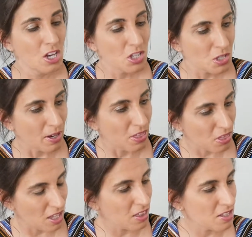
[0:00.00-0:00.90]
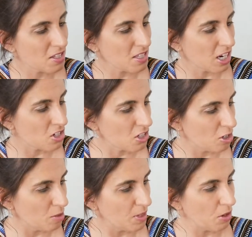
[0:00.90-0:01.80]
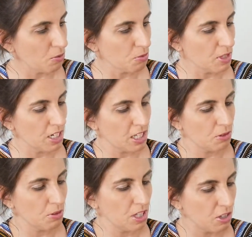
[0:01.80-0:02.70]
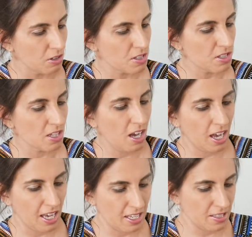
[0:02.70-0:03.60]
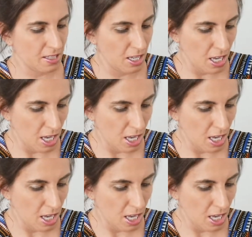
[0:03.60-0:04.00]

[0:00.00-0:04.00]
So I think this is actually going to be a really good size,